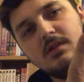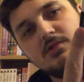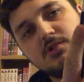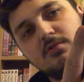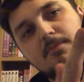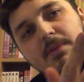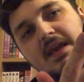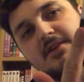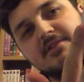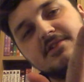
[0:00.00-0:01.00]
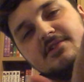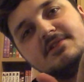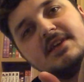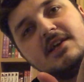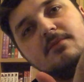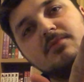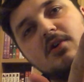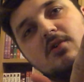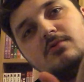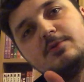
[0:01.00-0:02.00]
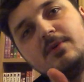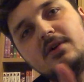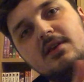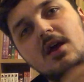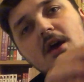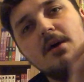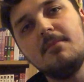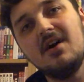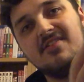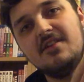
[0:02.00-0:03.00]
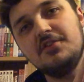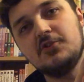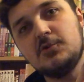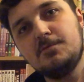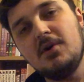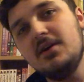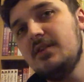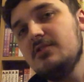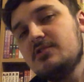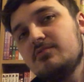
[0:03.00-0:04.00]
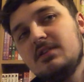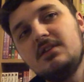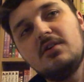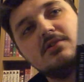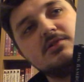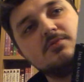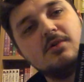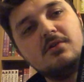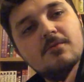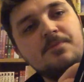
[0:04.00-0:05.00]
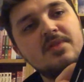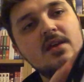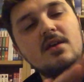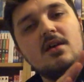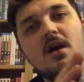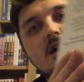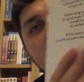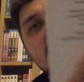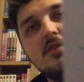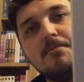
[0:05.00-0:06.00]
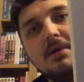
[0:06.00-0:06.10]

so the blackness doesn't take up the whole spine, but I think the spine looks really nice as well. The